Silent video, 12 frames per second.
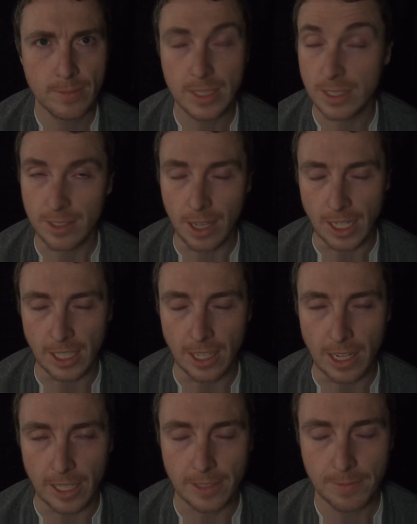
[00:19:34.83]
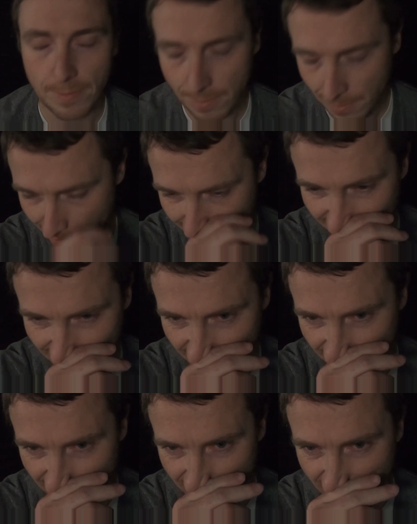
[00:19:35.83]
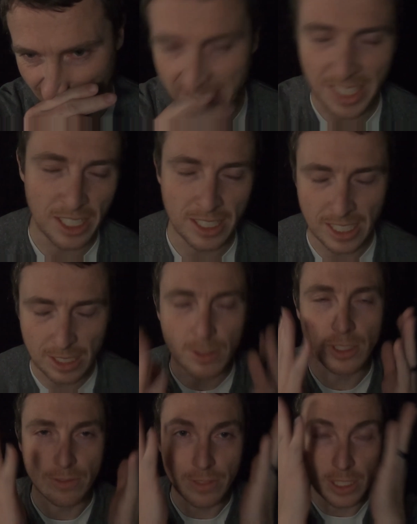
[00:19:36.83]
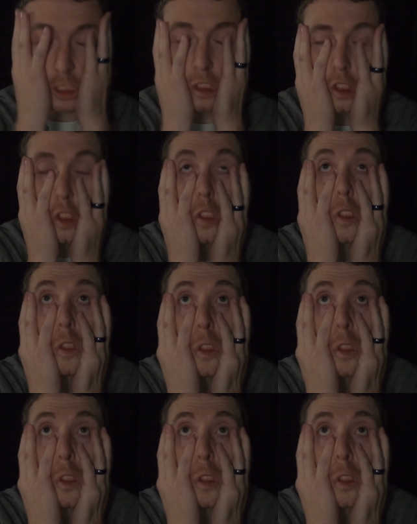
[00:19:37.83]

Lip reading: it's not a lot. You know, like when your face looks